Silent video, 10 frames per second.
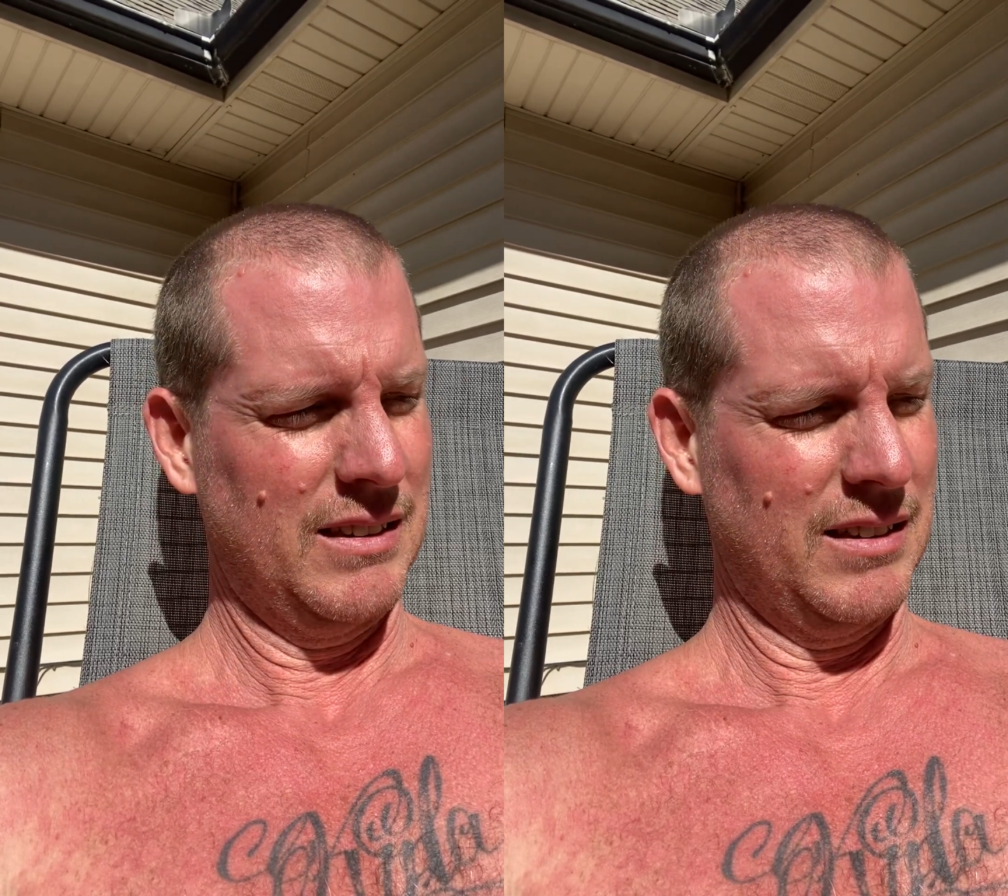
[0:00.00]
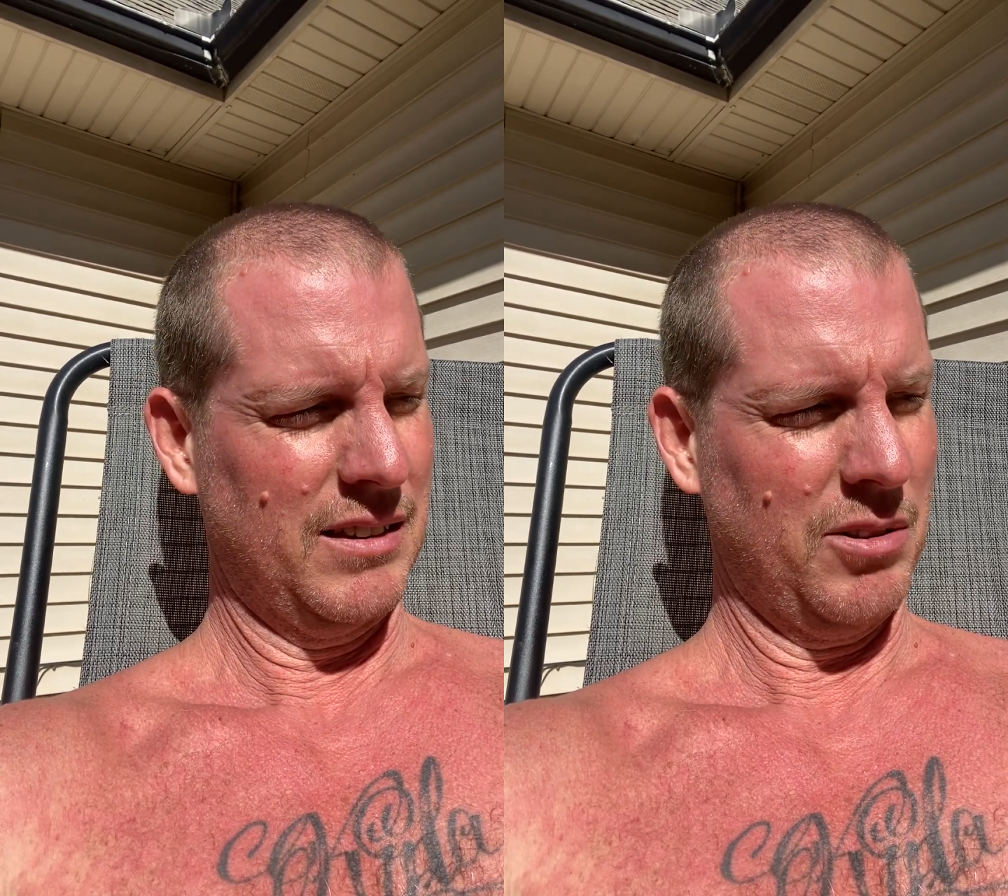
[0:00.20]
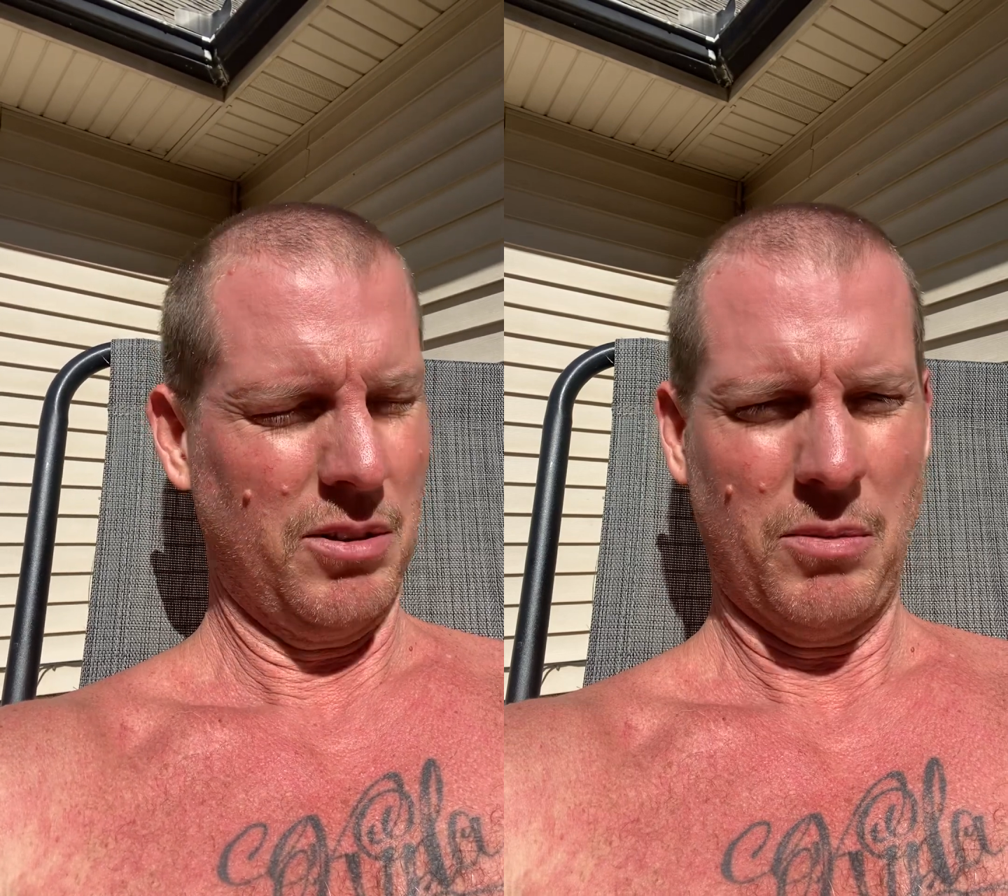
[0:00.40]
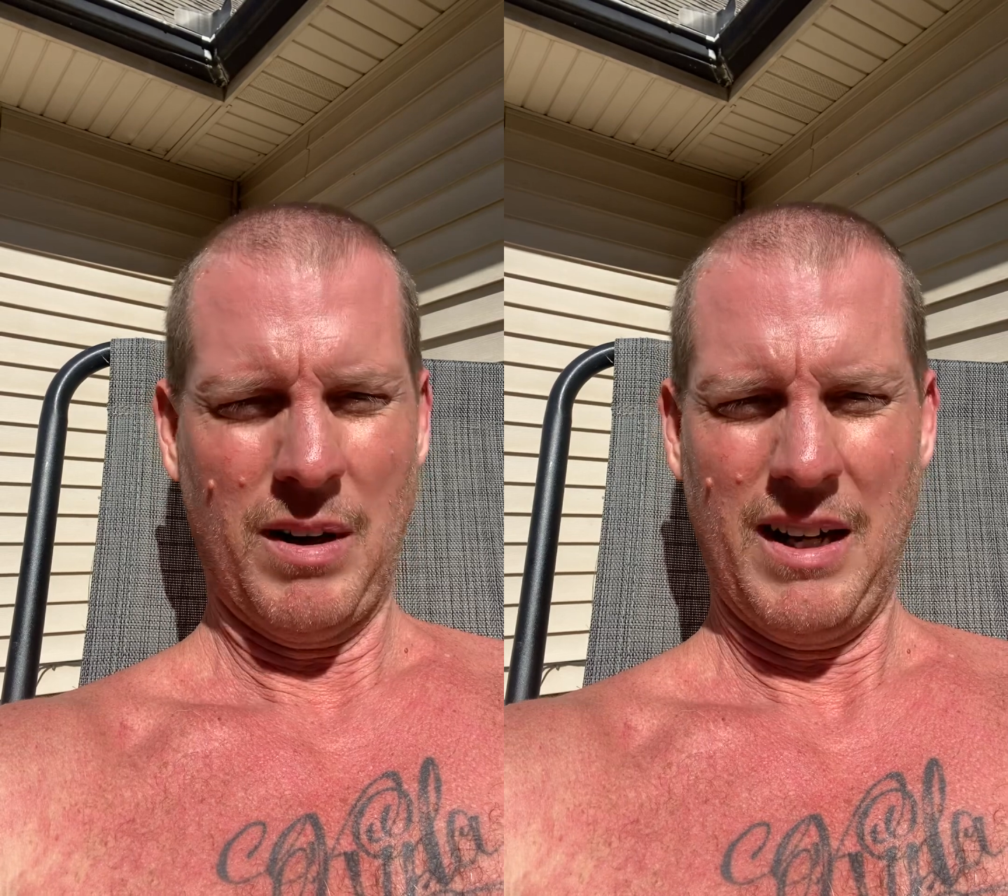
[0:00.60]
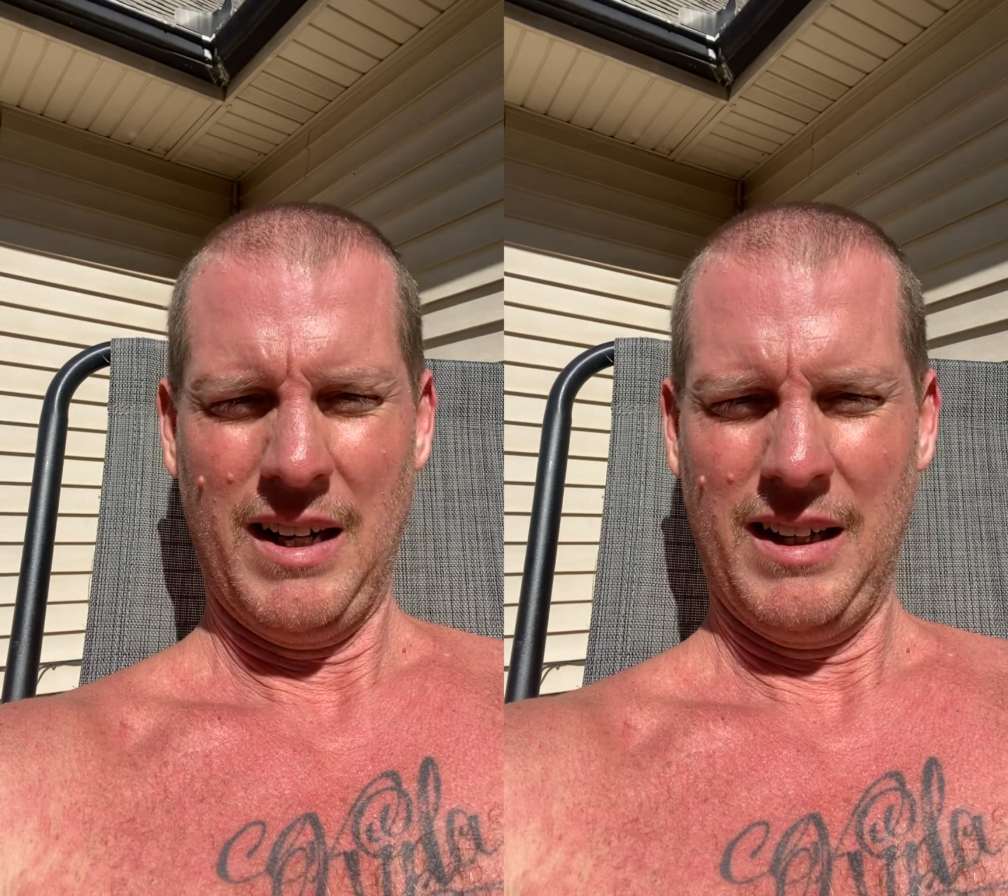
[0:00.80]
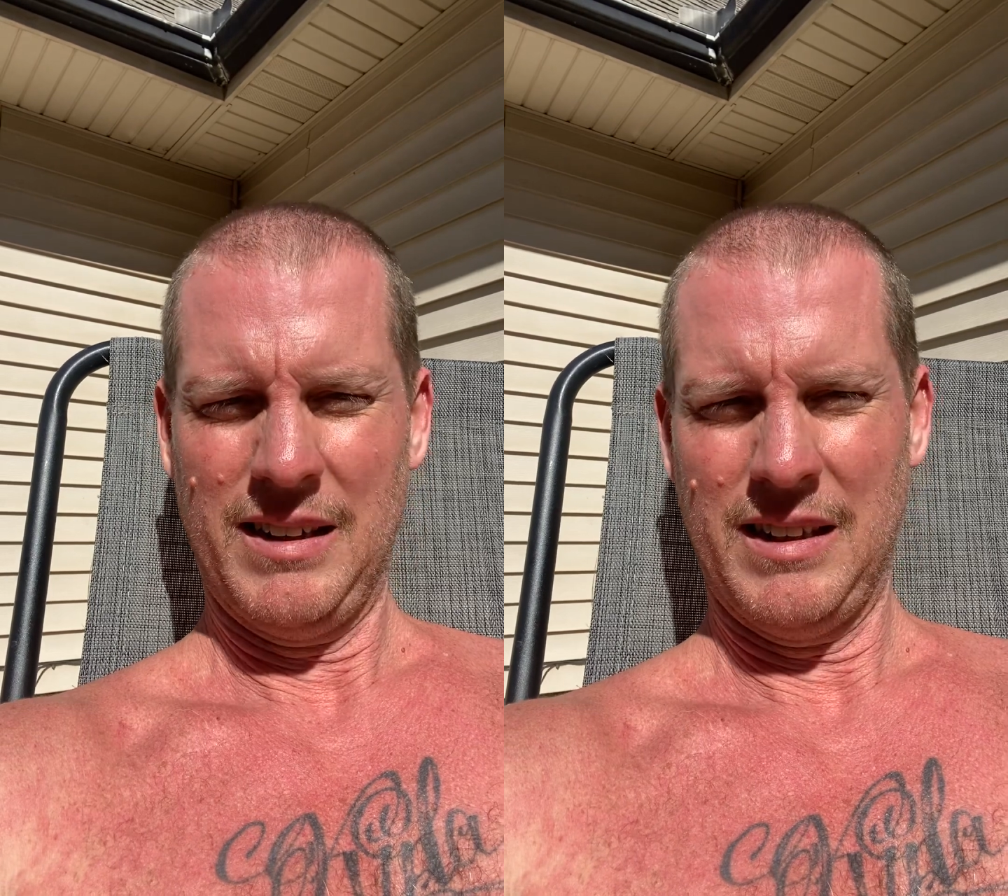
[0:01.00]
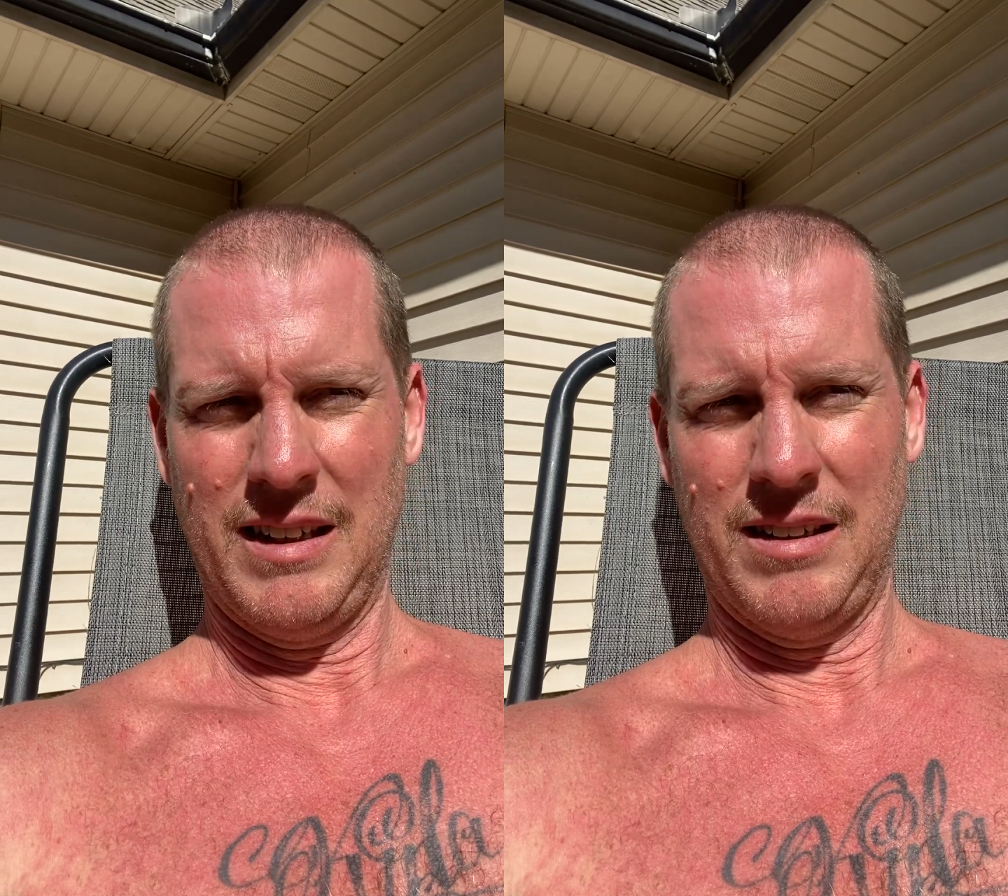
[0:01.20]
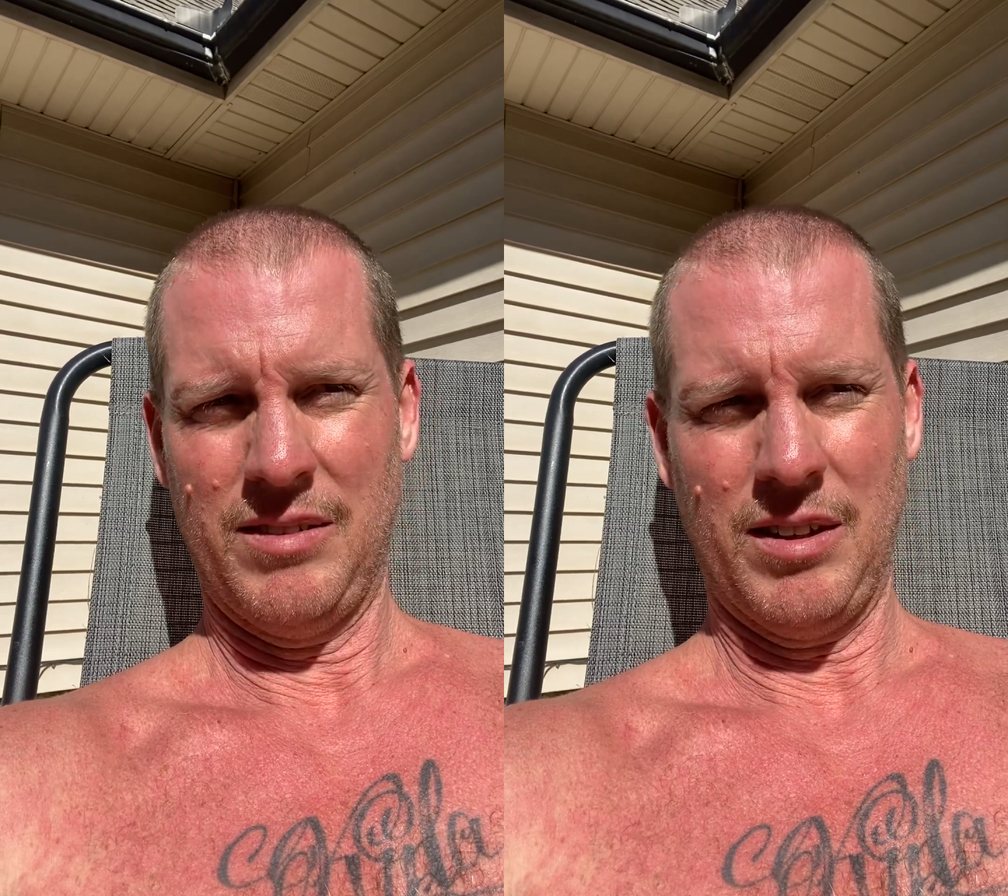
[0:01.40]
go away, and then